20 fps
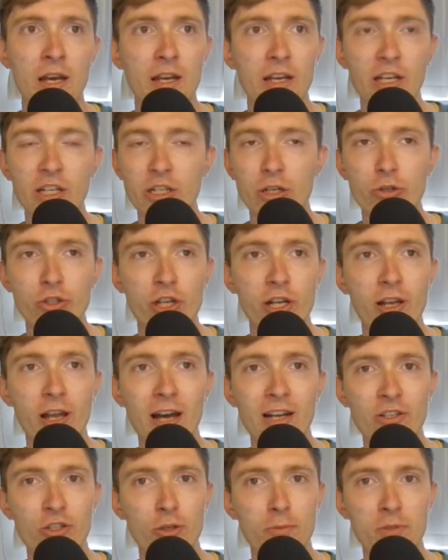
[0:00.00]
He usually
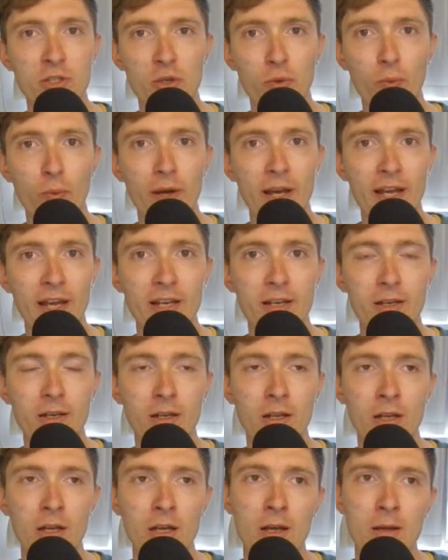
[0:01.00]
lines up to win,
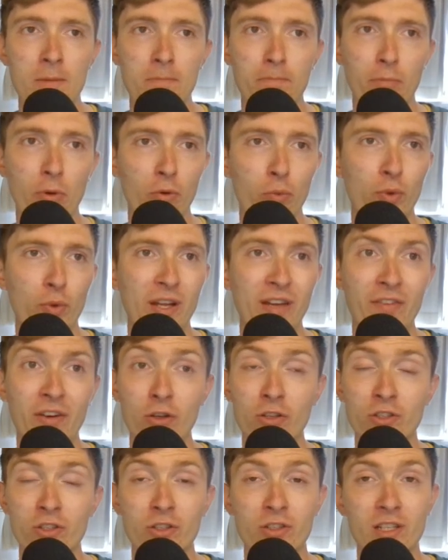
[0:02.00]
but we have
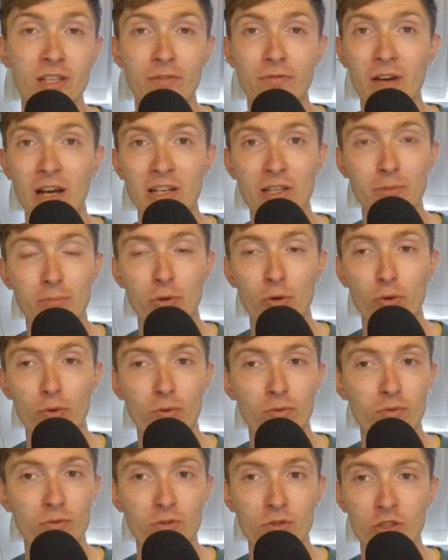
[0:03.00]
also seen Van der Poel